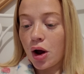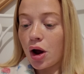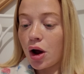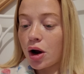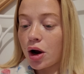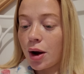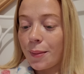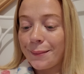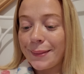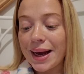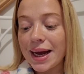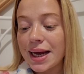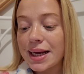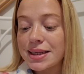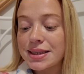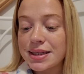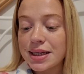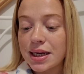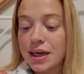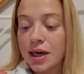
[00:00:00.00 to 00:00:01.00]

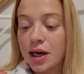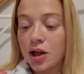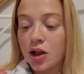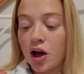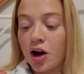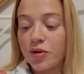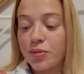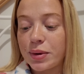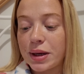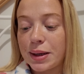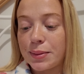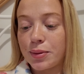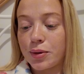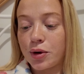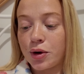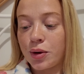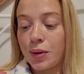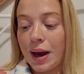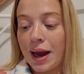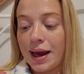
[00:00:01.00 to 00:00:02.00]
compared to a lot of people
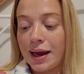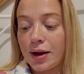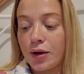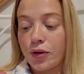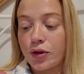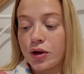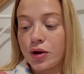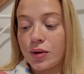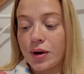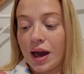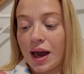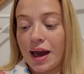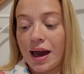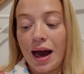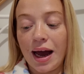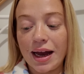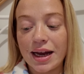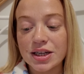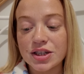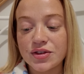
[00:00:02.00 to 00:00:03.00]
who hate on the UK,
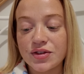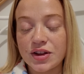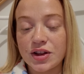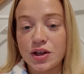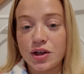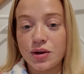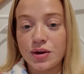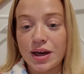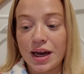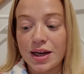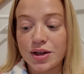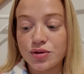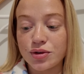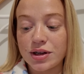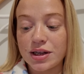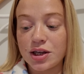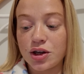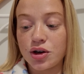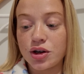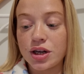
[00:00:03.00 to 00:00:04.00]
I actually think the UK is
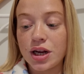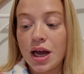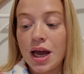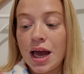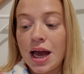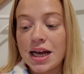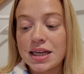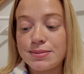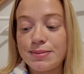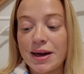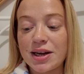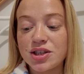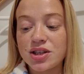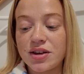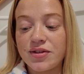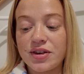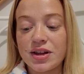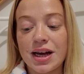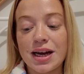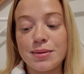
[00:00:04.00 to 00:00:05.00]
really good, especially
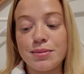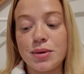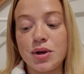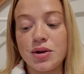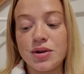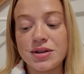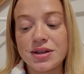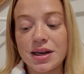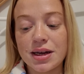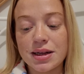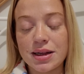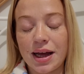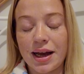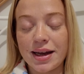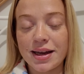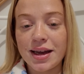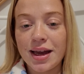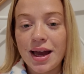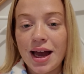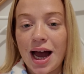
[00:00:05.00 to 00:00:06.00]
if you like music.
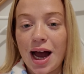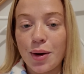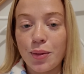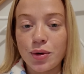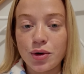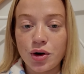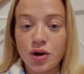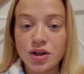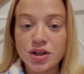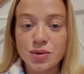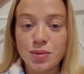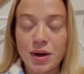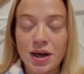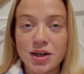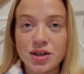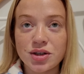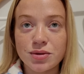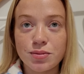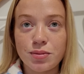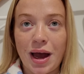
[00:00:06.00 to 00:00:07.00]
Like, I would not
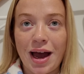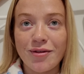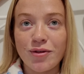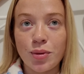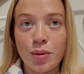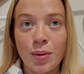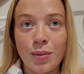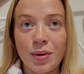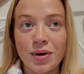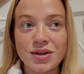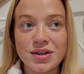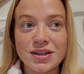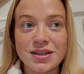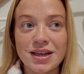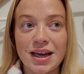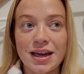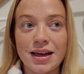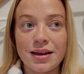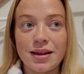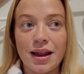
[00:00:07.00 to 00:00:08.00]
switch. Everyone wants to
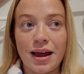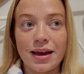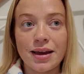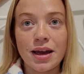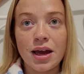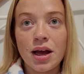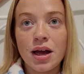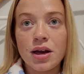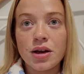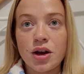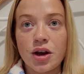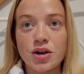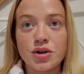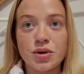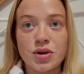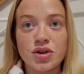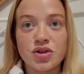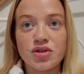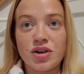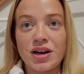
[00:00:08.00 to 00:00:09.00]
say like go to
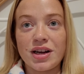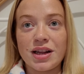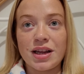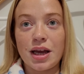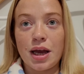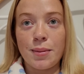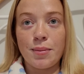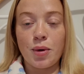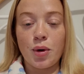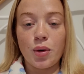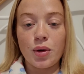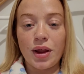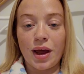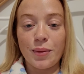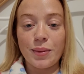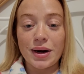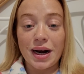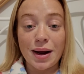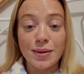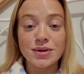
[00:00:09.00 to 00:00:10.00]
Australia, but
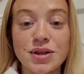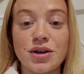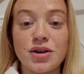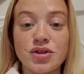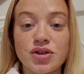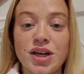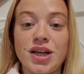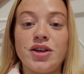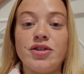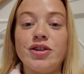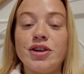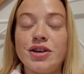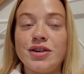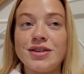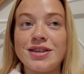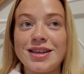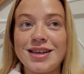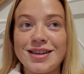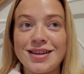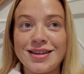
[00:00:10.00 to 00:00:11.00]
like when I was in Australia and New
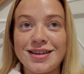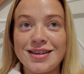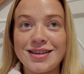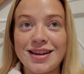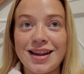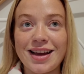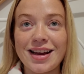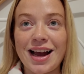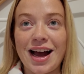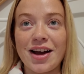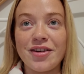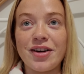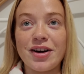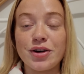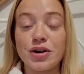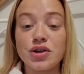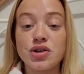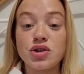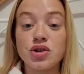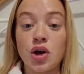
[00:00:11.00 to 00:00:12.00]
Zealand, like I
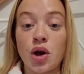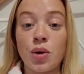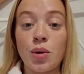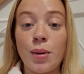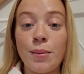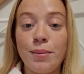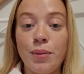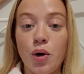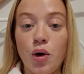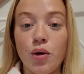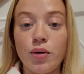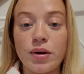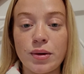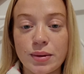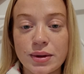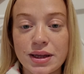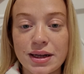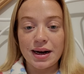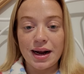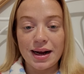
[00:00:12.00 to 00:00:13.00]
found it so boring
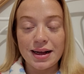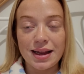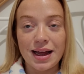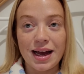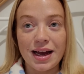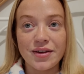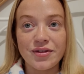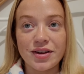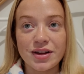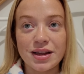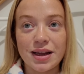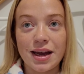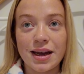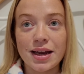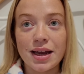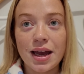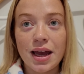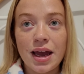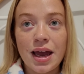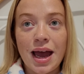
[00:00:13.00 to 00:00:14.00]
with the nightlife and
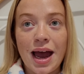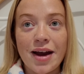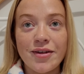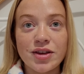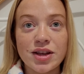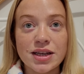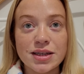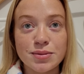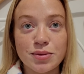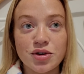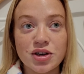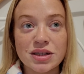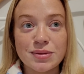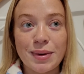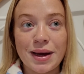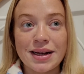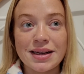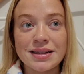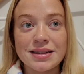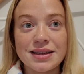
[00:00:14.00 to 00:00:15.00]
like everything's more
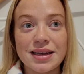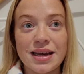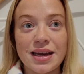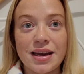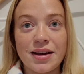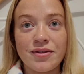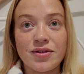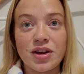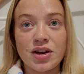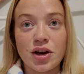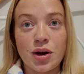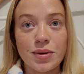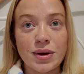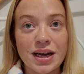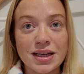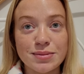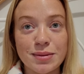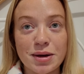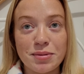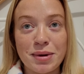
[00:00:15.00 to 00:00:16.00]
expensive. They don't
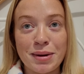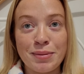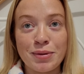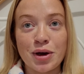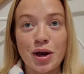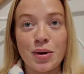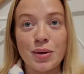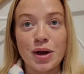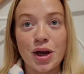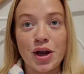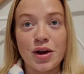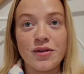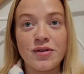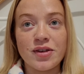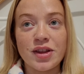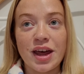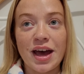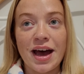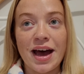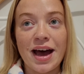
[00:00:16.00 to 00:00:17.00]
get as many people going over
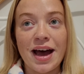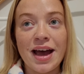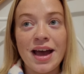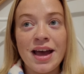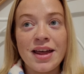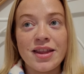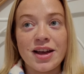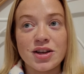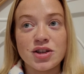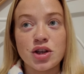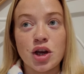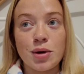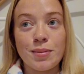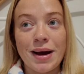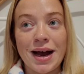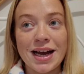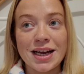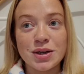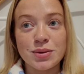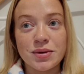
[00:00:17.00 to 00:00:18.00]
there. They're so
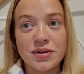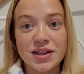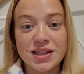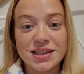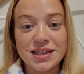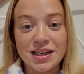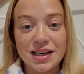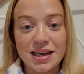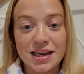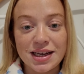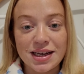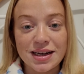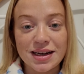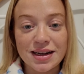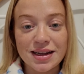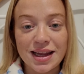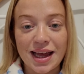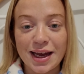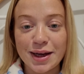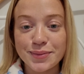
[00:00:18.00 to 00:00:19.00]
behind with the scene.
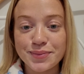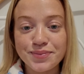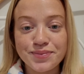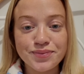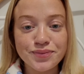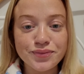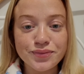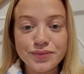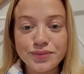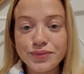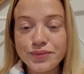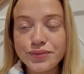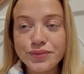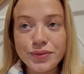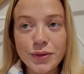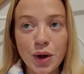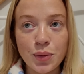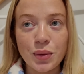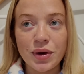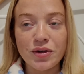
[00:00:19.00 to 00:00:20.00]
Like,
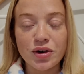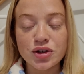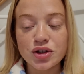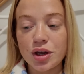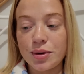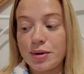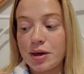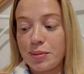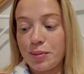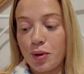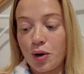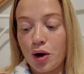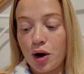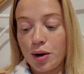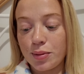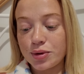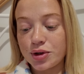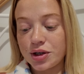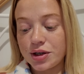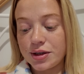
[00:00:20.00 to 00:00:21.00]
we've got so many more
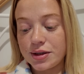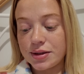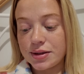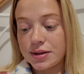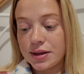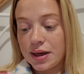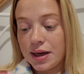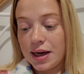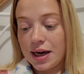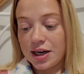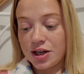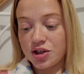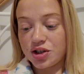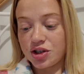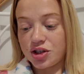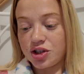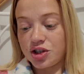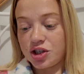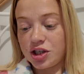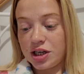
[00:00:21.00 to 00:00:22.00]
options and it's
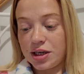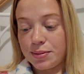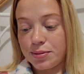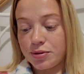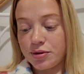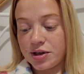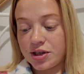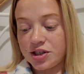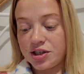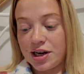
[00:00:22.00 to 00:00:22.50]
just cheaper in